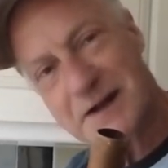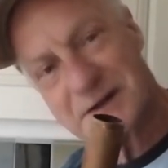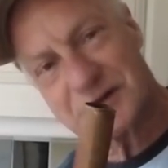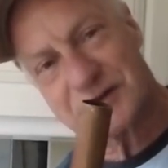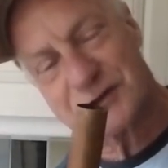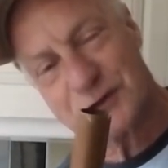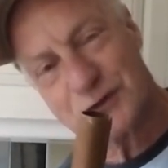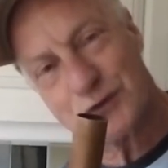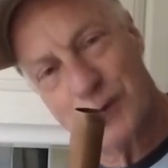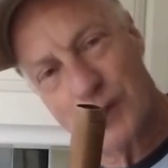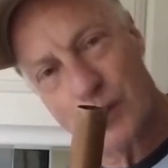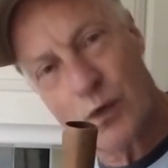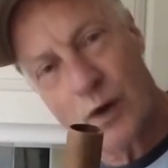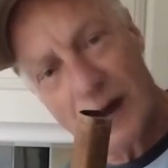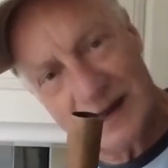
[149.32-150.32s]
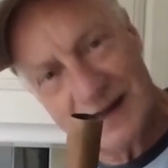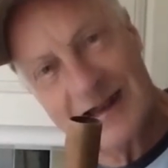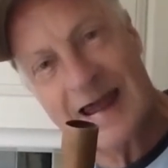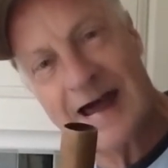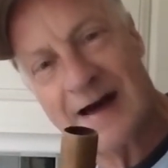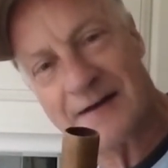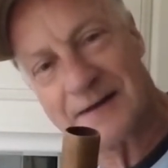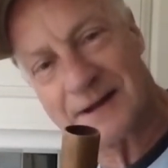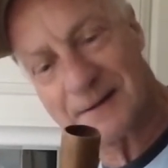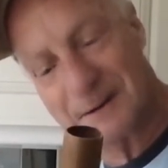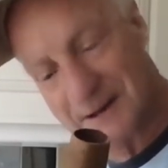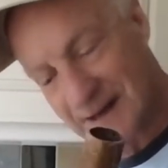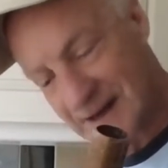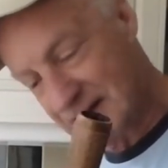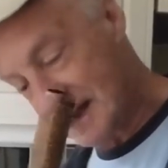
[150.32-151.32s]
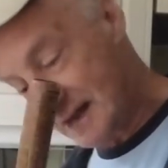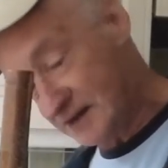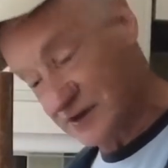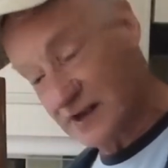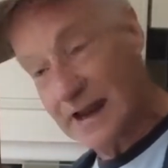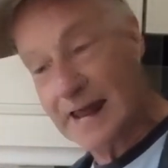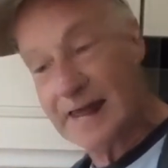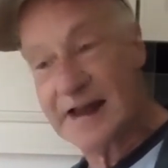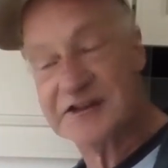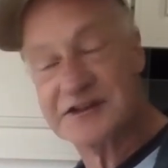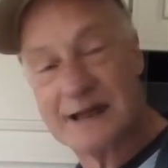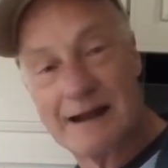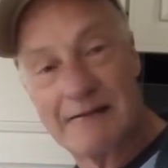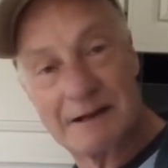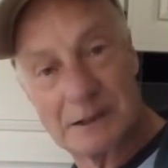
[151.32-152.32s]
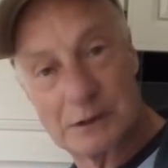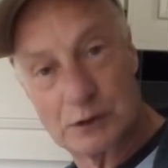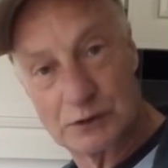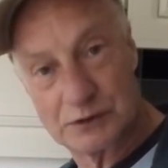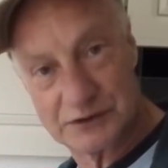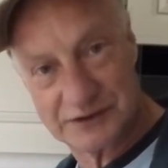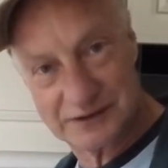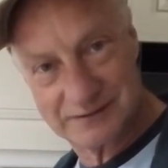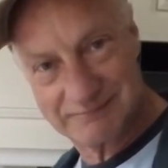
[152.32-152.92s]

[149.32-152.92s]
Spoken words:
it's still widely out there, okay? And that's how it looks.